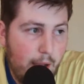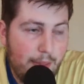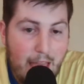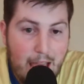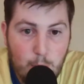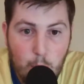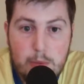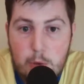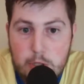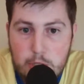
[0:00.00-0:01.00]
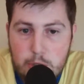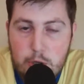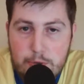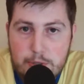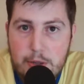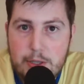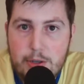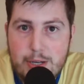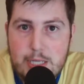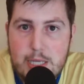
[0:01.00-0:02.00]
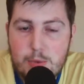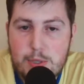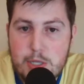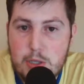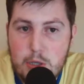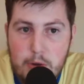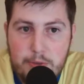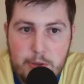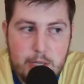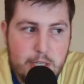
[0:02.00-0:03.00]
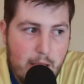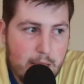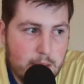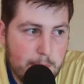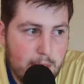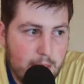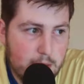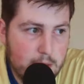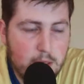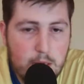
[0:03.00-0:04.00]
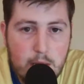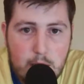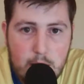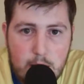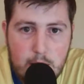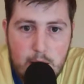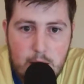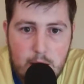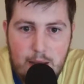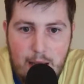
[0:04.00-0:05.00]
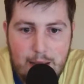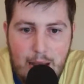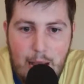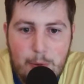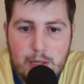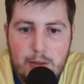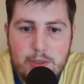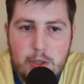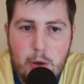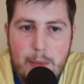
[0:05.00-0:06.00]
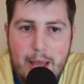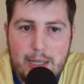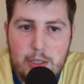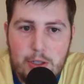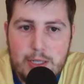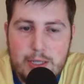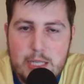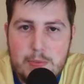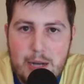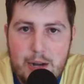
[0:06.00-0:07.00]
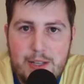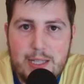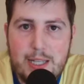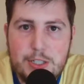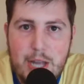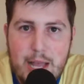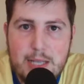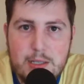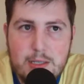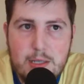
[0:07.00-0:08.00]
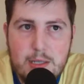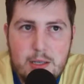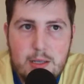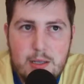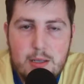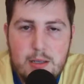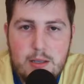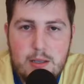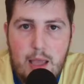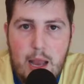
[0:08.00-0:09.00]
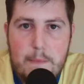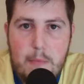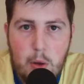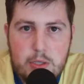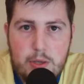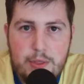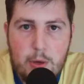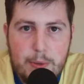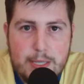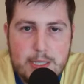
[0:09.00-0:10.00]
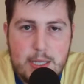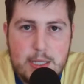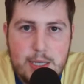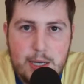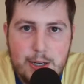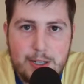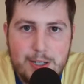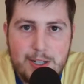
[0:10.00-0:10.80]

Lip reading: They had one more turnover than the Grizzlies, which is good for the Jazz, because I would love to go back and look at this, but I feel like the Jazz, in most of their wins this year,